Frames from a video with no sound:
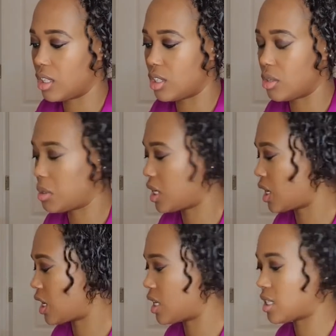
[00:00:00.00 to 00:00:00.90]
New
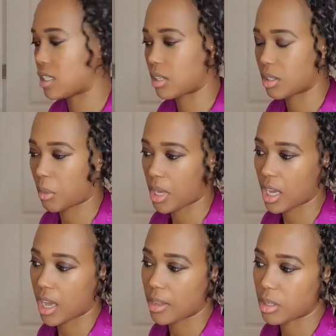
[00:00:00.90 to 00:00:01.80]
Year's so we can
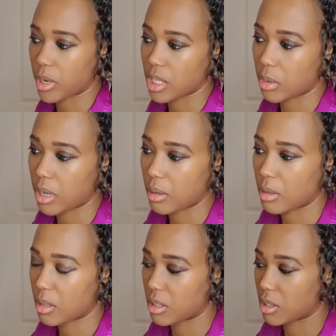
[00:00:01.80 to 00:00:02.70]
get
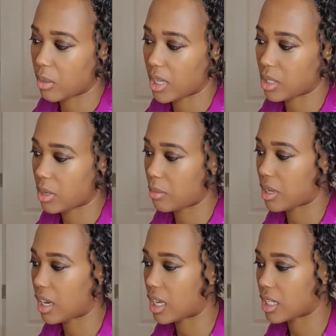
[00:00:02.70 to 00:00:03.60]
2020
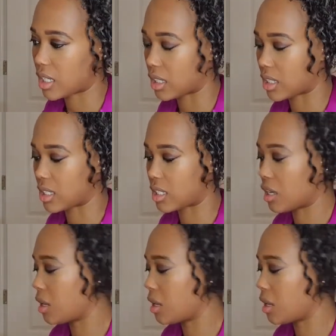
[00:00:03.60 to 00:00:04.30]
behind us.